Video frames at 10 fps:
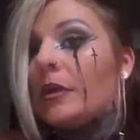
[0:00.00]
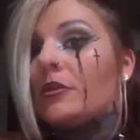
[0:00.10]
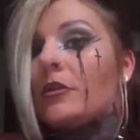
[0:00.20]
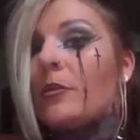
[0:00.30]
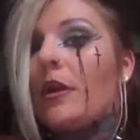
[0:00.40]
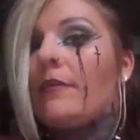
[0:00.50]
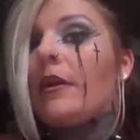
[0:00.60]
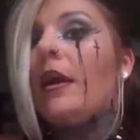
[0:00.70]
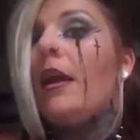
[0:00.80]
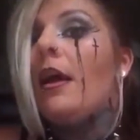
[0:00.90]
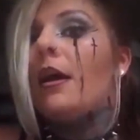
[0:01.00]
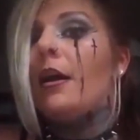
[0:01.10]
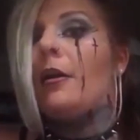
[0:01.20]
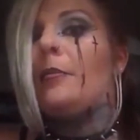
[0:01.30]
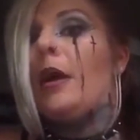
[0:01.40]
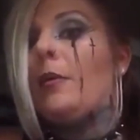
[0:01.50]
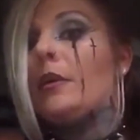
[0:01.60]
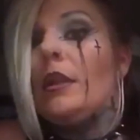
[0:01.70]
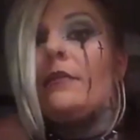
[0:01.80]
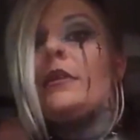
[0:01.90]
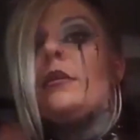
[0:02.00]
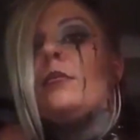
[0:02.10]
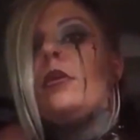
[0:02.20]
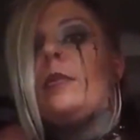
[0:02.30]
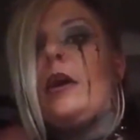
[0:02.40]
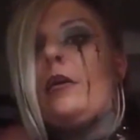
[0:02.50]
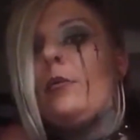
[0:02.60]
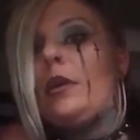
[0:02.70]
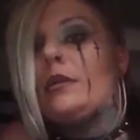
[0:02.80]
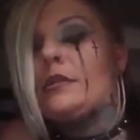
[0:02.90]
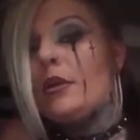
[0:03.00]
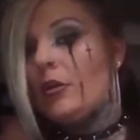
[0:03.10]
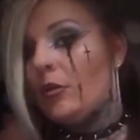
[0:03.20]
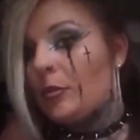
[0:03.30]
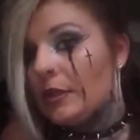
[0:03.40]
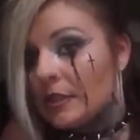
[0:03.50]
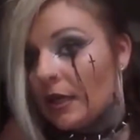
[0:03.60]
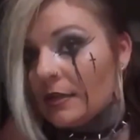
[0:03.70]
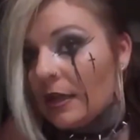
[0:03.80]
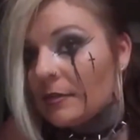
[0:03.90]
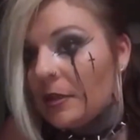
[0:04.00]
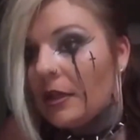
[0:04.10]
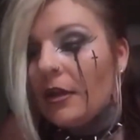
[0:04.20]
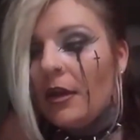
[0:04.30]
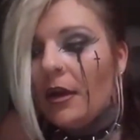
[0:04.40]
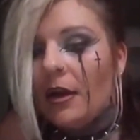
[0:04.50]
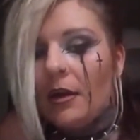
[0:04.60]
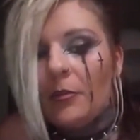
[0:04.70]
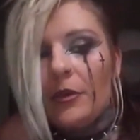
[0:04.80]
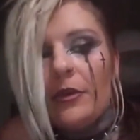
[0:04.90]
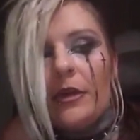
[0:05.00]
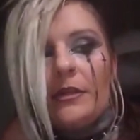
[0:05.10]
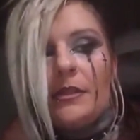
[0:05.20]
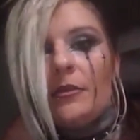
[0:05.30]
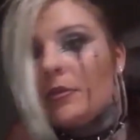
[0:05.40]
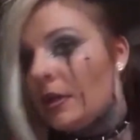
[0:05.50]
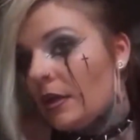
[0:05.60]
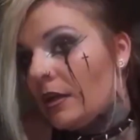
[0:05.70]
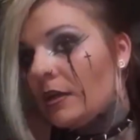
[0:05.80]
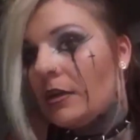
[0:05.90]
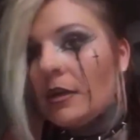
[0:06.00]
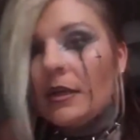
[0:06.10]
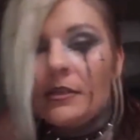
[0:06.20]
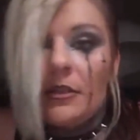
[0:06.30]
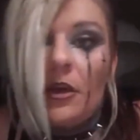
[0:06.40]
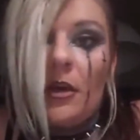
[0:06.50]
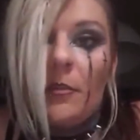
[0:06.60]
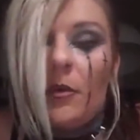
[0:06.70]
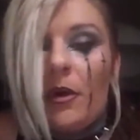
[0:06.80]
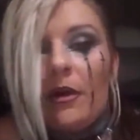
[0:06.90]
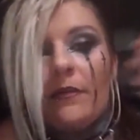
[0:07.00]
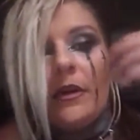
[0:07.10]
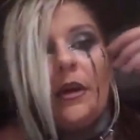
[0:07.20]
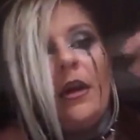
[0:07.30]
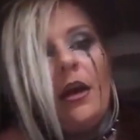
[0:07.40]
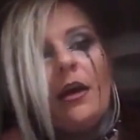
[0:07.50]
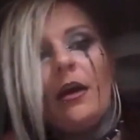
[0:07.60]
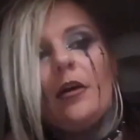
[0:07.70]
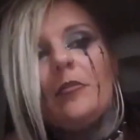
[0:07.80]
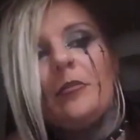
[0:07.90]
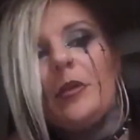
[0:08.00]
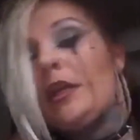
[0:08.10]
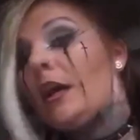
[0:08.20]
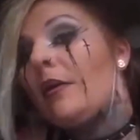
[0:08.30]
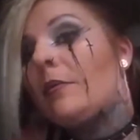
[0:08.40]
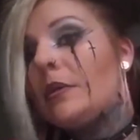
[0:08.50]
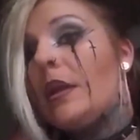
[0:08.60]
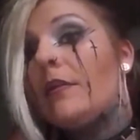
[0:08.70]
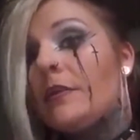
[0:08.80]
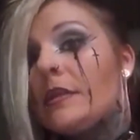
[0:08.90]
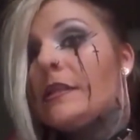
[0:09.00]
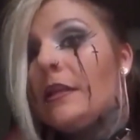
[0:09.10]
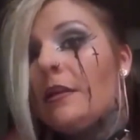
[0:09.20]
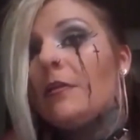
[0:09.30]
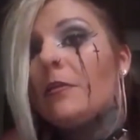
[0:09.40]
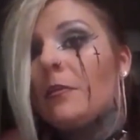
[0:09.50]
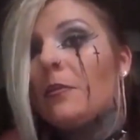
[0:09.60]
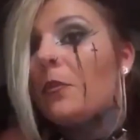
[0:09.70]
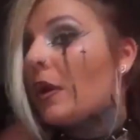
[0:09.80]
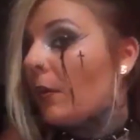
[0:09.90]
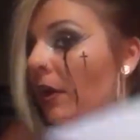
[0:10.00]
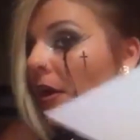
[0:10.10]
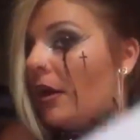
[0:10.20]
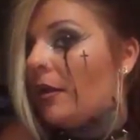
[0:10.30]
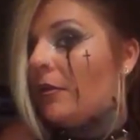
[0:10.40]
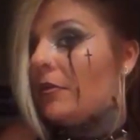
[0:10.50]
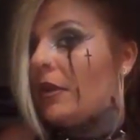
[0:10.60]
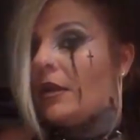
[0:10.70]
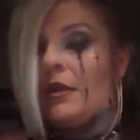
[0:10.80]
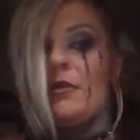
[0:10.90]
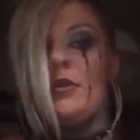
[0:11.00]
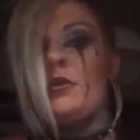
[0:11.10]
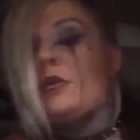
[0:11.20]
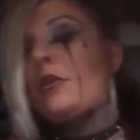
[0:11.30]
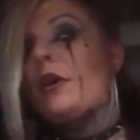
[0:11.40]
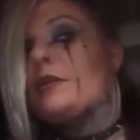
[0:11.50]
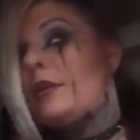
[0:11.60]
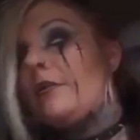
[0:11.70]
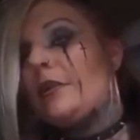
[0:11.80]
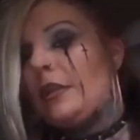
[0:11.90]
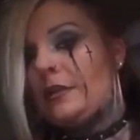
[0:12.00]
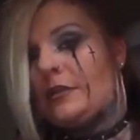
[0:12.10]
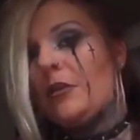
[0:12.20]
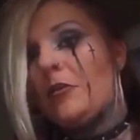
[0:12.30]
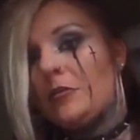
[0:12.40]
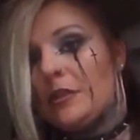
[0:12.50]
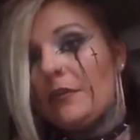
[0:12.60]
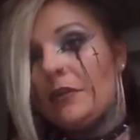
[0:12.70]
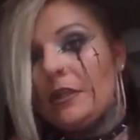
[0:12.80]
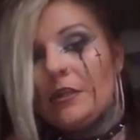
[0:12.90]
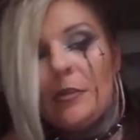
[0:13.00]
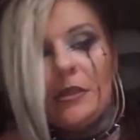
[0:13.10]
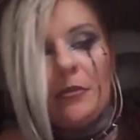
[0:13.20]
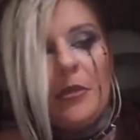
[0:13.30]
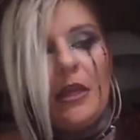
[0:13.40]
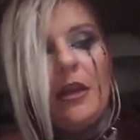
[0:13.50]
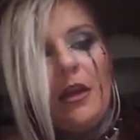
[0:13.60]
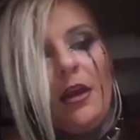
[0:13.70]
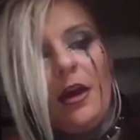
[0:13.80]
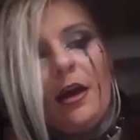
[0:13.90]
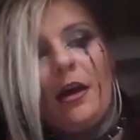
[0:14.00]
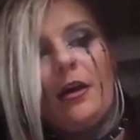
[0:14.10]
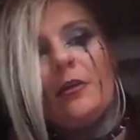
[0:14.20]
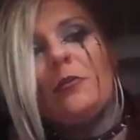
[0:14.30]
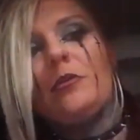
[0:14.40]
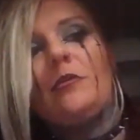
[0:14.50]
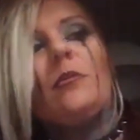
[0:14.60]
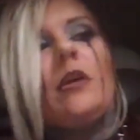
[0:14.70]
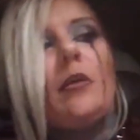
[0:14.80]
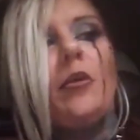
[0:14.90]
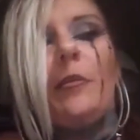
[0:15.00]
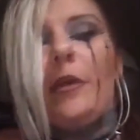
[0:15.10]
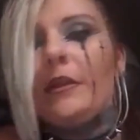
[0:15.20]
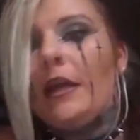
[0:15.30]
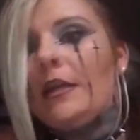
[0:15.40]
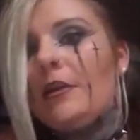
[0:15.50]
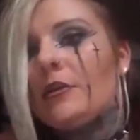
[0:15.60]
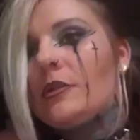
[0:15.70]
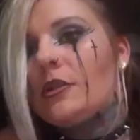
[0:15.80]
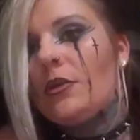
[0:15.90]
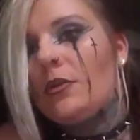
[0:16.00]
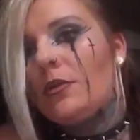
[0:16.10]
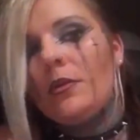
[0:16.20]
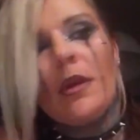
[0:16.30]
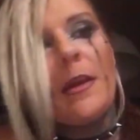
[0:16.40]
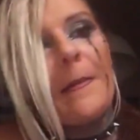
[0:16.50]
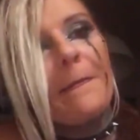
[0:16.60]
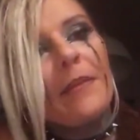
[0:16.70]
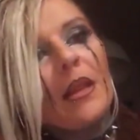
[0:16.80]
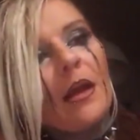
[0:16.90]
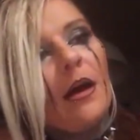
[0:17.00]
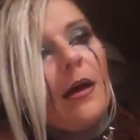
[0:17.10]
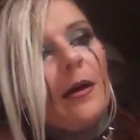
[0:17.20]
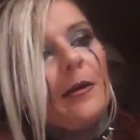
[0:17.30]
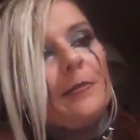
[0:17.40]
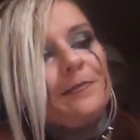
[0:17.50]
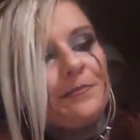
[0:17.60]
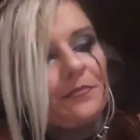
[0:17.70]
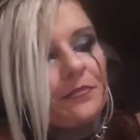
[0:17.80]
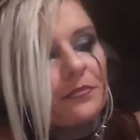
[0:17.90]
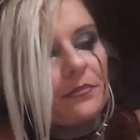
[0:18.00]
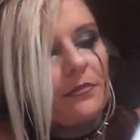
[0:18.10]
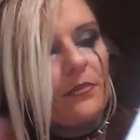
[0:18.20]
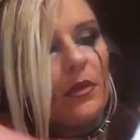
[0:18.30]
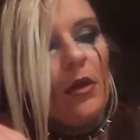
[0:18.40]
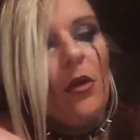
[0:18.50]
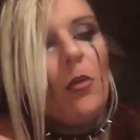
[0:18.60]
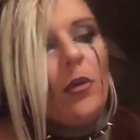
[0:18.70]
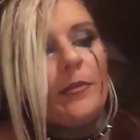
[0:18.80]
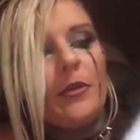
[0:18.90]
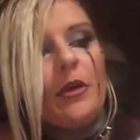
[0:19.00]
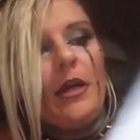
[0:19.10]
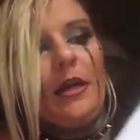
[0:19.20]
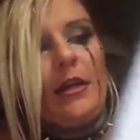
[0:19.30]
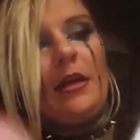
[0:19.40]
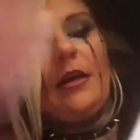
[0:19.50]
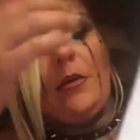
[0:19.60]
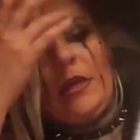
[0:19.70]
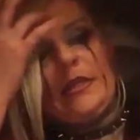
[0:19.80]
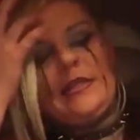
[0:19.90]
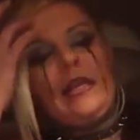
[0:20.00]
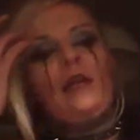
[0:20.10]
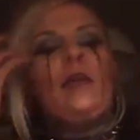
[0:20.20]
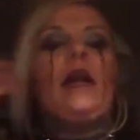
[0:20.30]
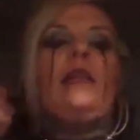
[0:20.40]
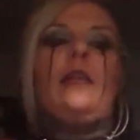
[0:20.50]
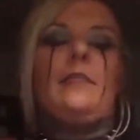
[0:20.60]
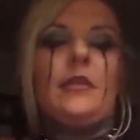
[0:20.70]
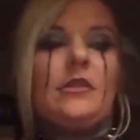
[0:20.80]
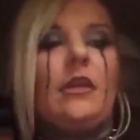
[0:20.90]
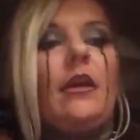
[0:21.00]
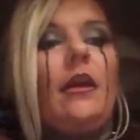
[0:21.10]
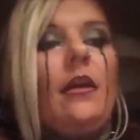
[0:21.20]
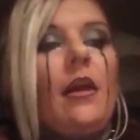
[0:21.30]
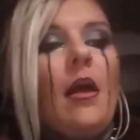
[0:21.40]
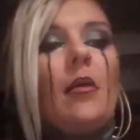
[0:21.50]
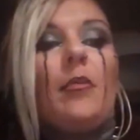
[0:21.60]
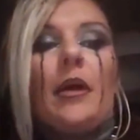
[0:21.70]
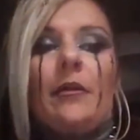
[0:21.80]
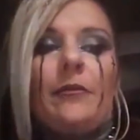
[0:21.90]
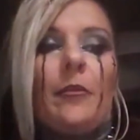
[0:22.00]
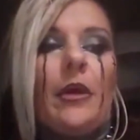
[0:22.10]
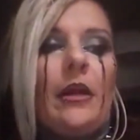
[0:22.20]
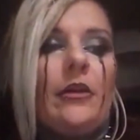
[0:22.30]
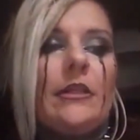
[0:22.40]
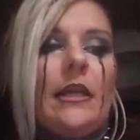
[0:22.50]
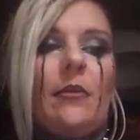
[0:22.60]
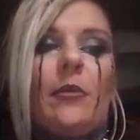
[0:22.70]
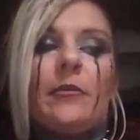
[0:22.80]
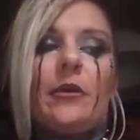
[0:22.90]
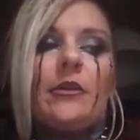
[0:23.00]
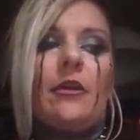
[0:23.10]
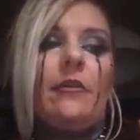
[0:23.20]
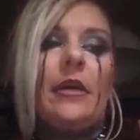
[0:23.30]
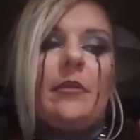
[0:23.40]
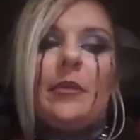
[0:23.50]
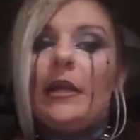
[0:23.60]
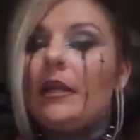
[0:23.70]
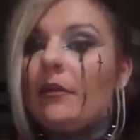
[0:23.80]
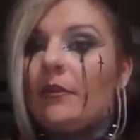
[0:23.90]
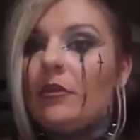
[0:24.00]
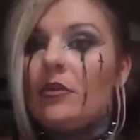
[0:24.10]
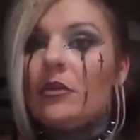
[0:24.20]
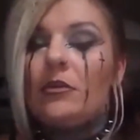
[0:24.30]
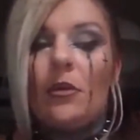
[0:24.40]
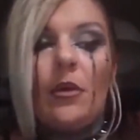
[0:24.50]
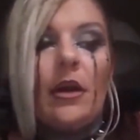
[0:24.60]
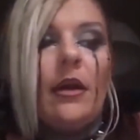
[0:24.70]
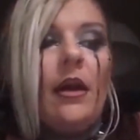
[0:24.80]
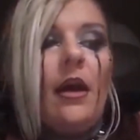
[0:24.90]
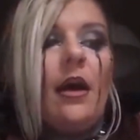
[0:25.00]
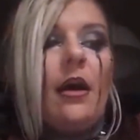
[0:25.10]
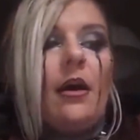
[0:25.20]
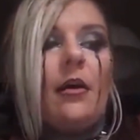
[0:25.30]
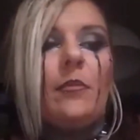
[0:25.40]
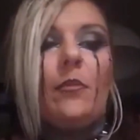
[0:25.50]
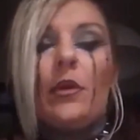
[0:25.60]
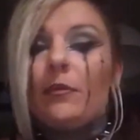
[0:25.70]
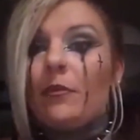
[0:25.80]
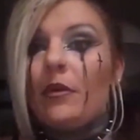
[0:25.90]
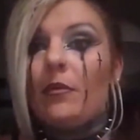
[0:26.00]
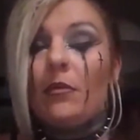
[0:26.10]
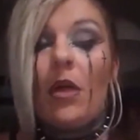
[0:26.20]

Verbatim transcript: pictures, whatever, um, I would love to hear more about how it went. So please contact me, um, whether it's through here or Instagram or wherever. Um, but yeah, I would love to see what went on and, and um, your thoughts on everything. So definitely touch base with me. Uh, we'll, we'll talk more about that here soon. Um, Warp Tour, we say goodbye to them this year, but from what I understand, Warp Tour is already planning a reunion tour um, with uh,